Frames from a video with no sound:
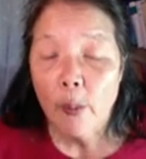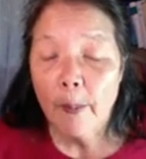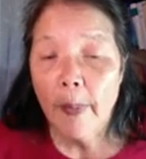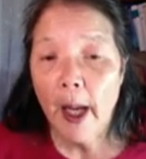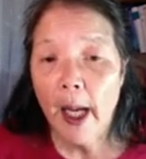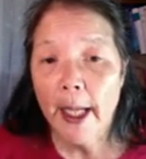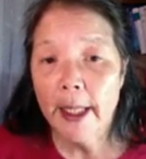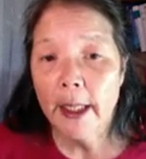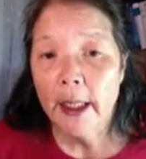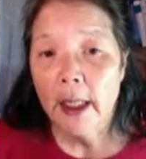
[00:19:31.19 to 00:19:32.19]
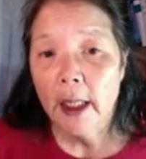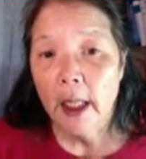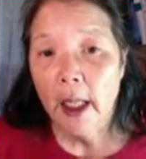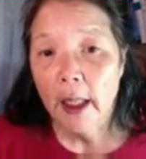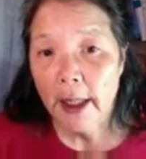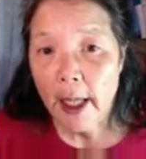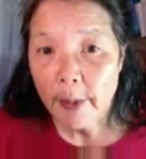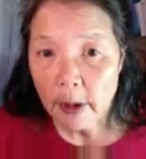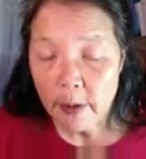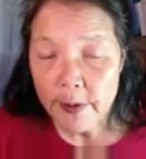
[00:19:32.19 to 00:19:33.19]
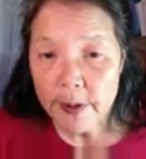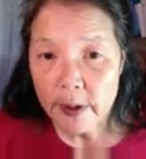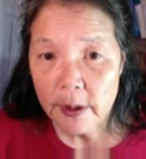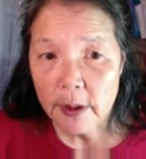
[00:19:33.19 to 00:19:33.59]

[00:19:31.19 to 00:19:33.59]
by chemicals.